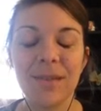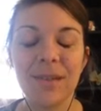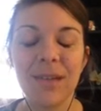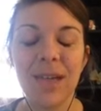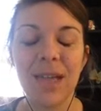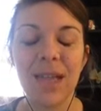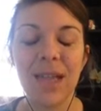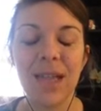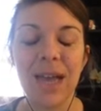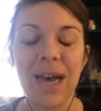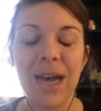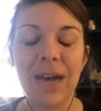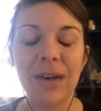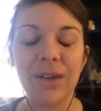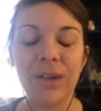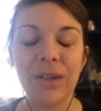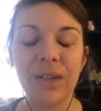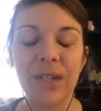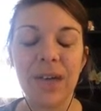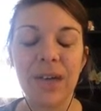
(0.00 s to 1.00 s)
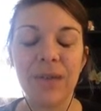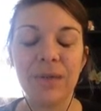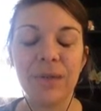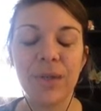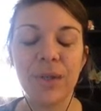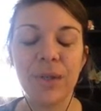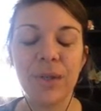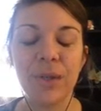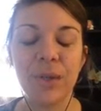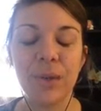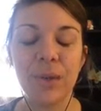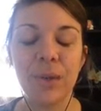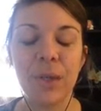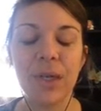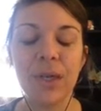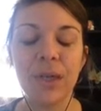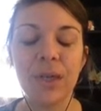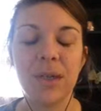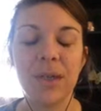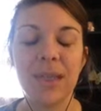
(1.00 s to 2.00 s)
Allow yourself to
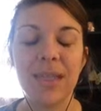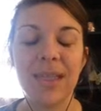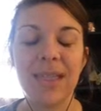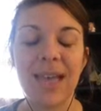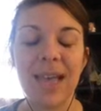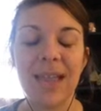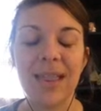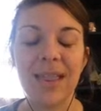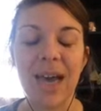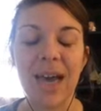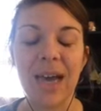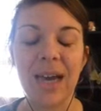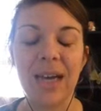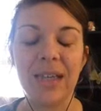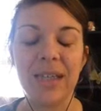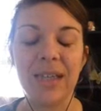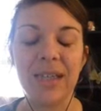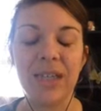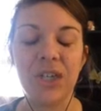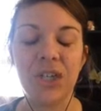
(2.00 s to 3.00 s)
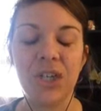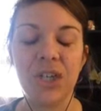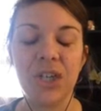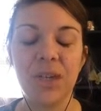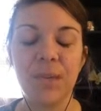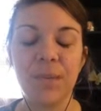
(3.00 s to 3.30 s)
set that intention.